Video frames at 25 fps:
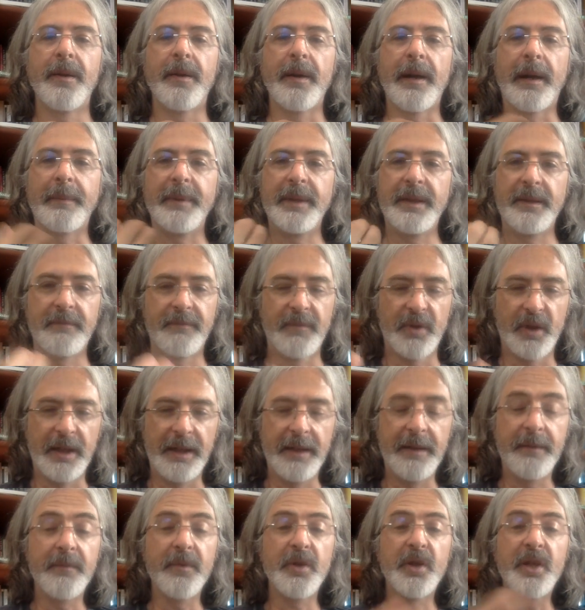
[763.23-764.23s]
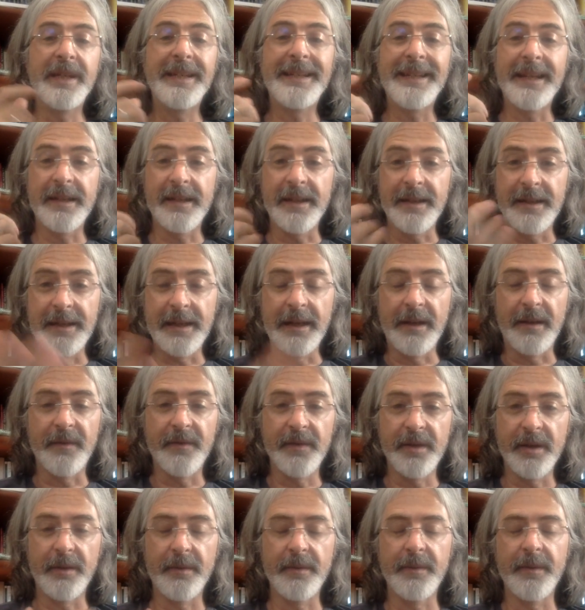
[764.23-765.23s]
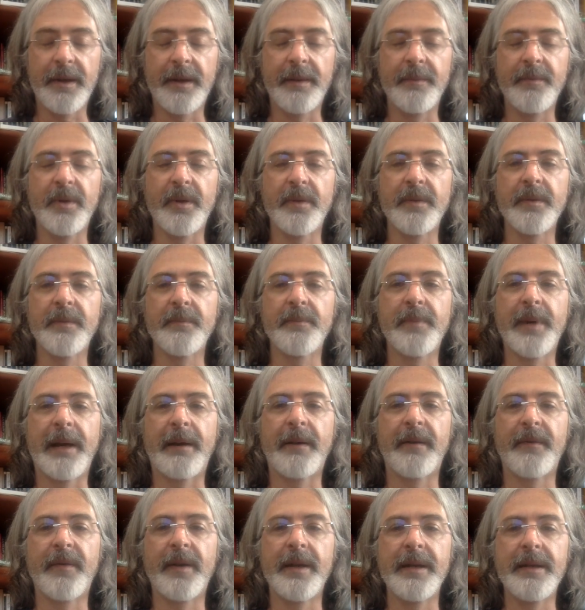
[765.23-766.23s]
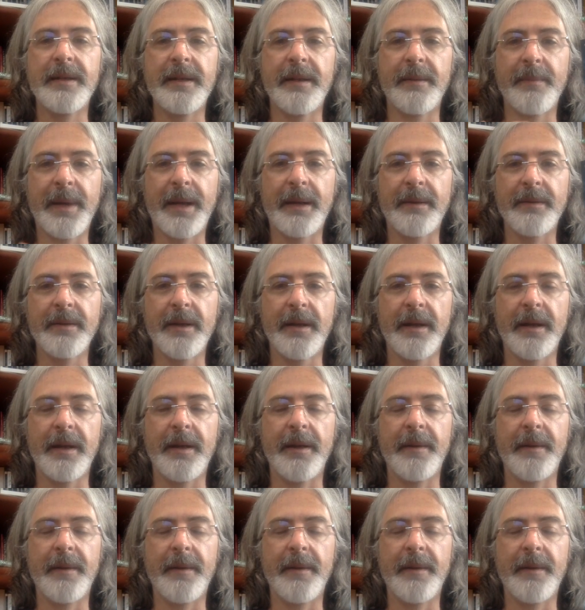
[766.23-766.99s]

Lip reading: I mean, she says herself, so I'm not paraphrasing, about